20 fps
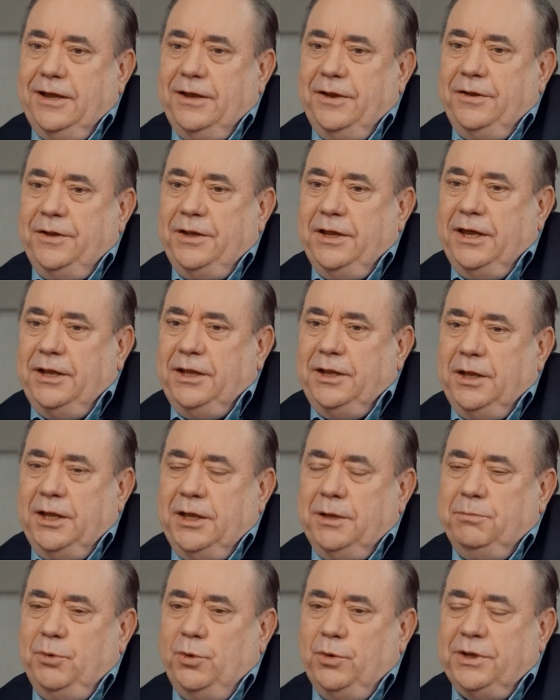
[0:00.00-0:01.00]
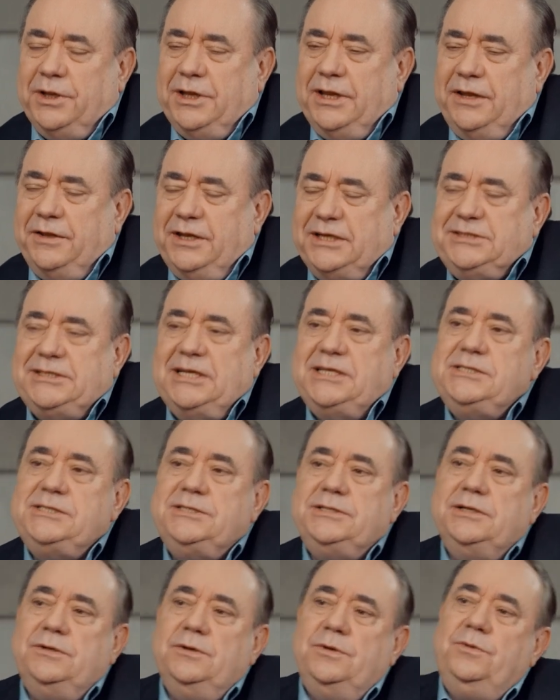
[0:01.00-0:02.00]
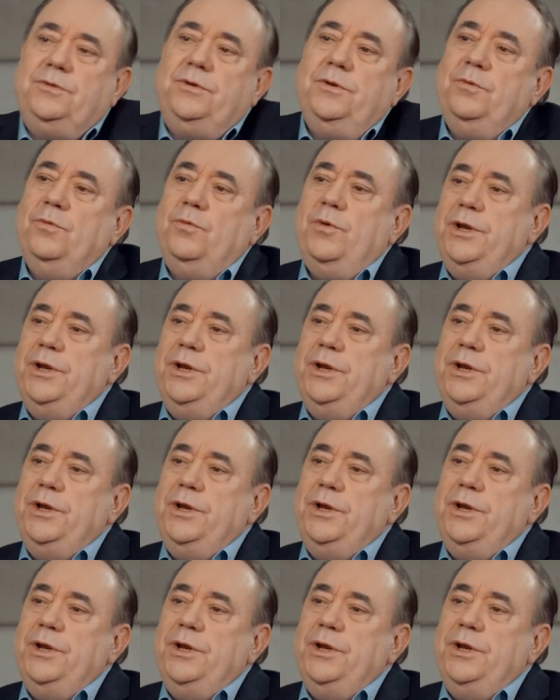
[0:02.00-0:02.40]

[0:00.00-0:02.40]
the book. This instant,